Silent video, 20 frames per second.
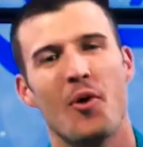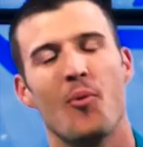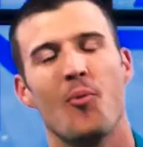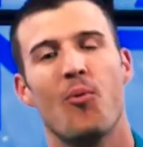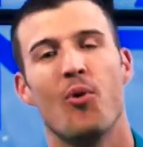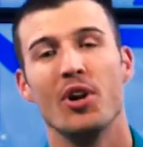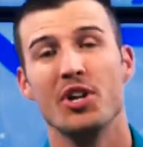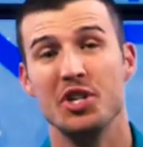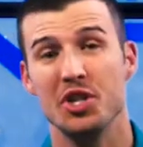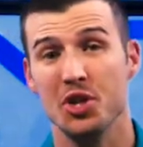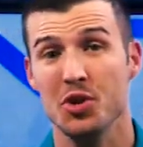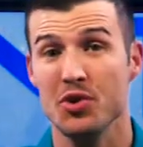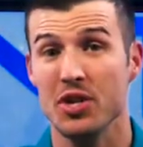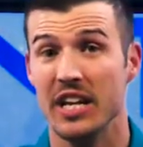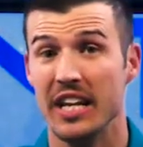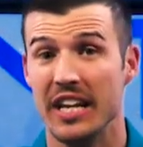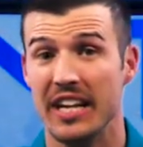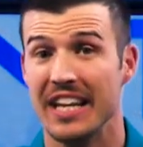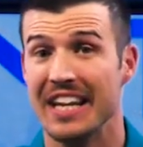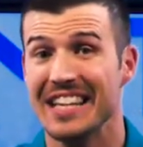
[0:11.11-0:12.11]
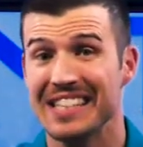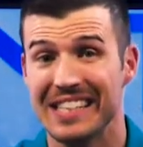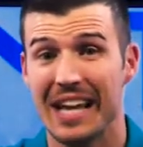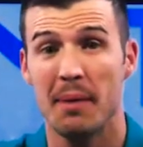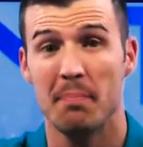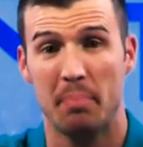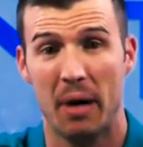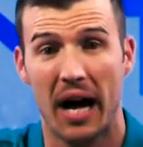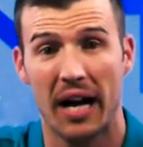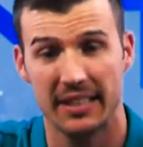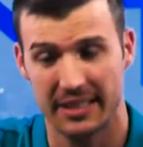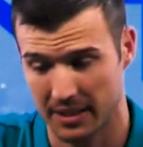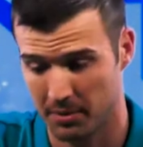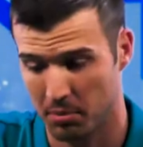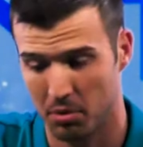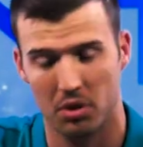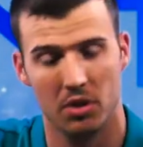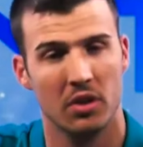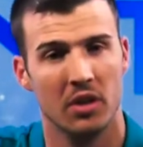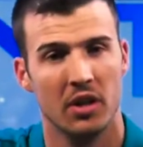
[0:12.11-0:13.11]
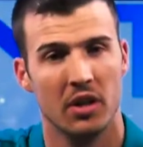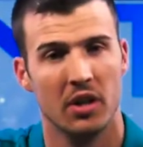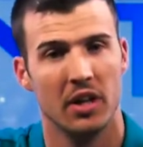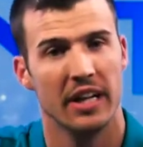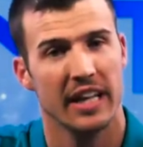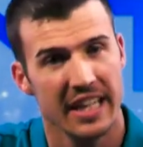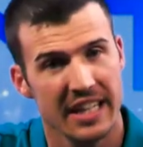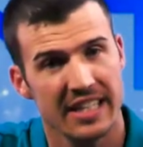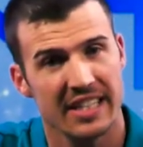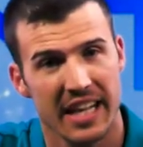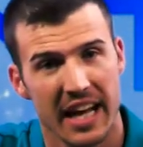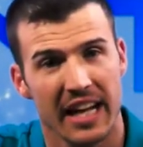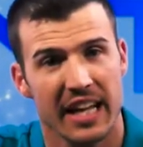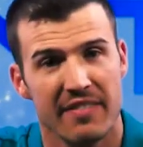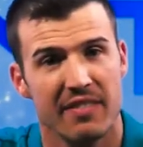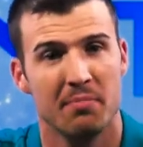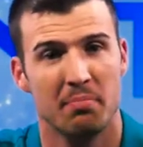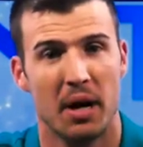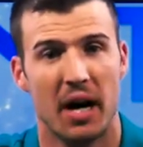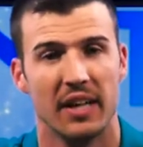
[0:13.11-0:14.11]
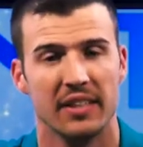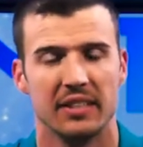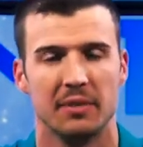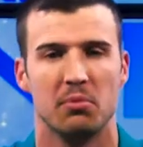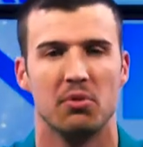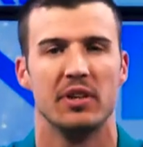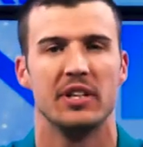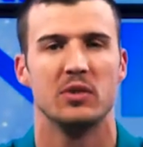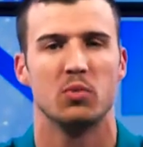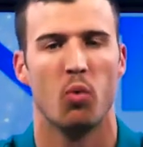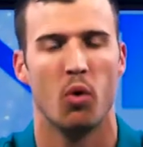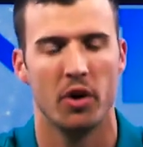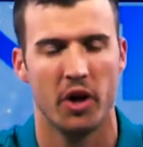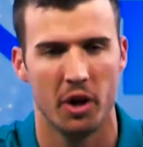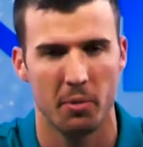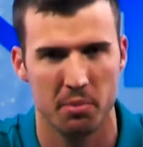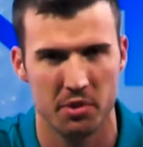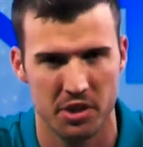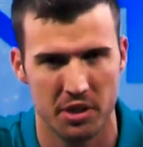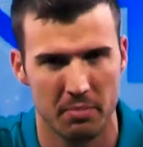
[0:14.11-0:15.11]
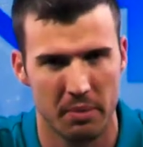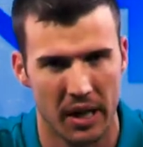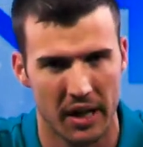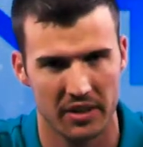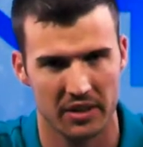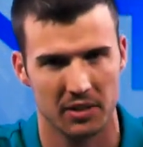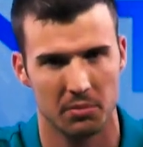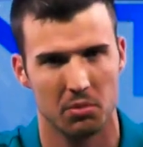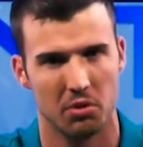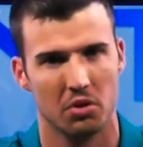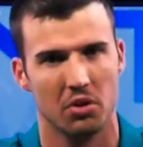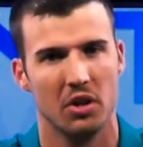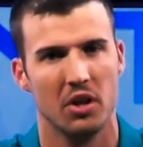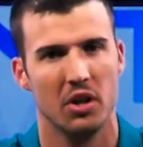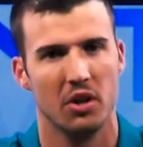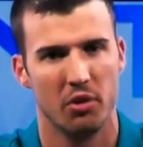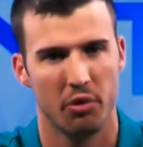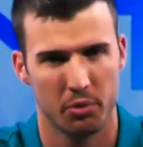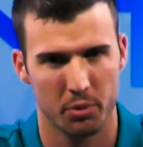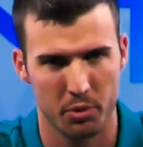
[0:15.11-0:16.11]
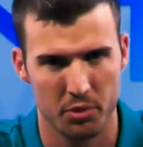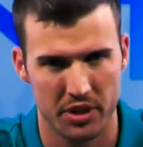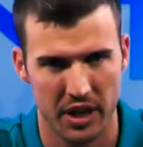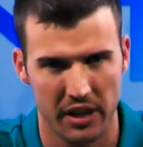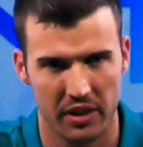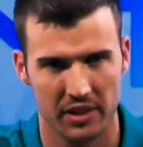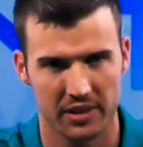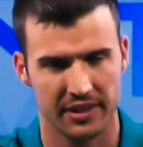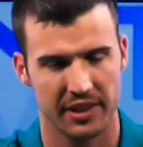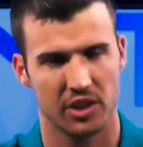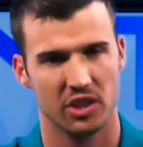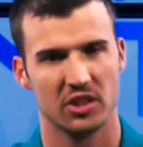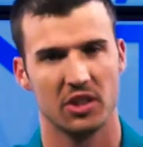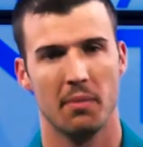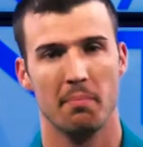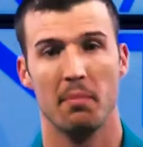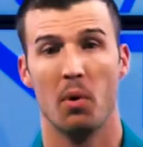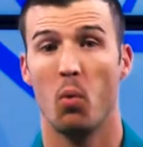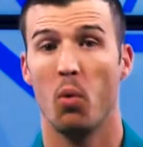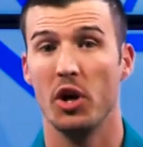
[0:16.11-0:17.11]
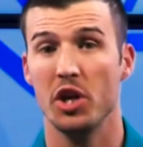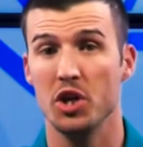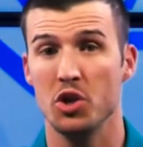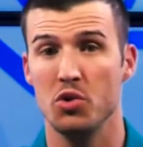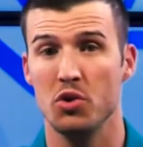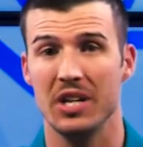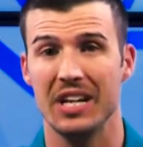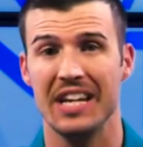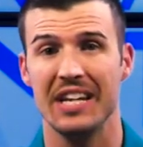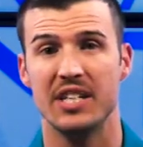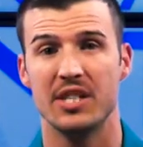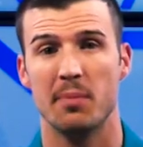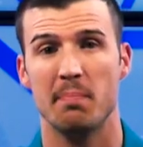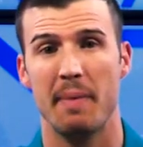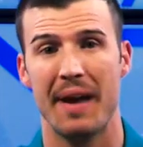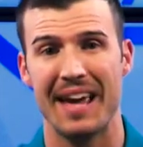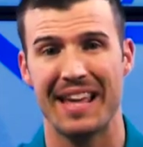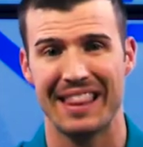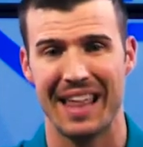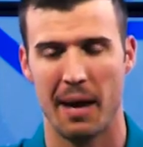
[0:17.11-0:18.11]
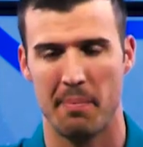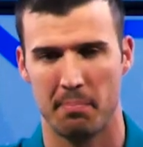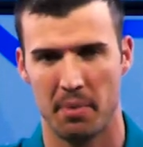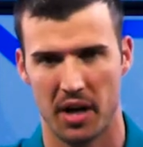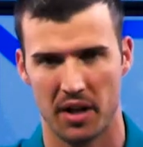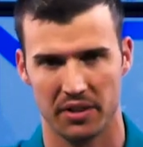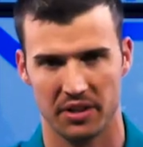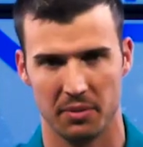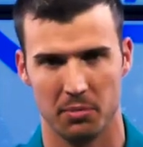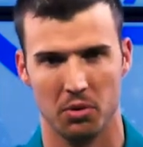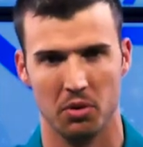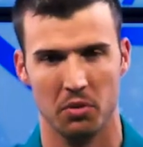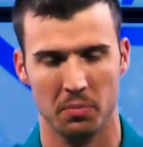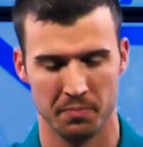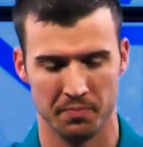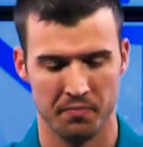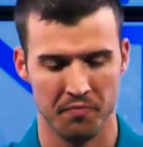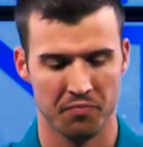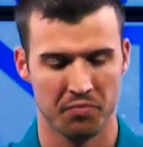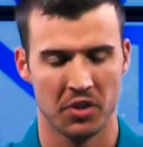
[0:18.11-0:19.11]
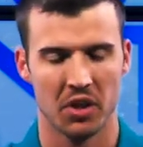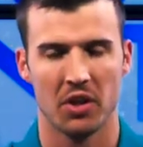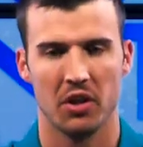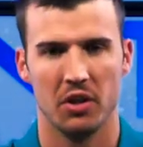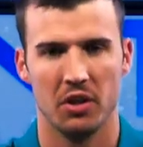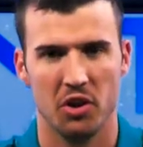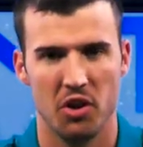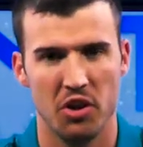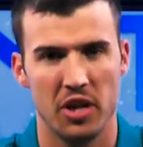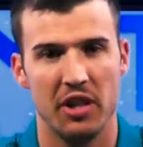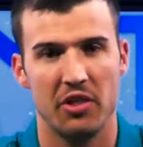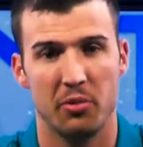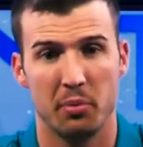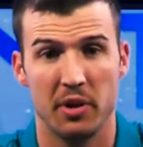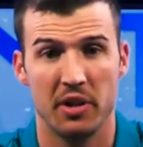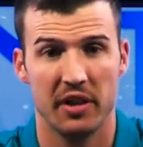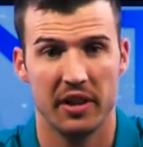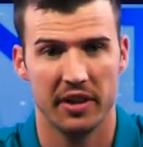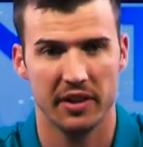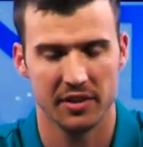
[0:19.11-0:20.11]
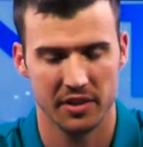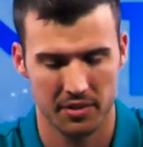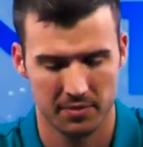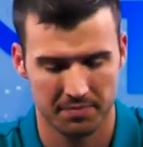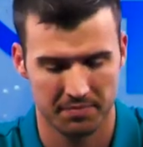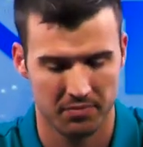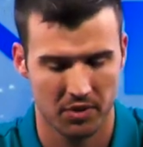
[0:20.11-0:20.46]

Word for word: What do you need? Is that possible? Is that even possible? It's 100% possible through telesales. But what do you need to make that possible? You need three things.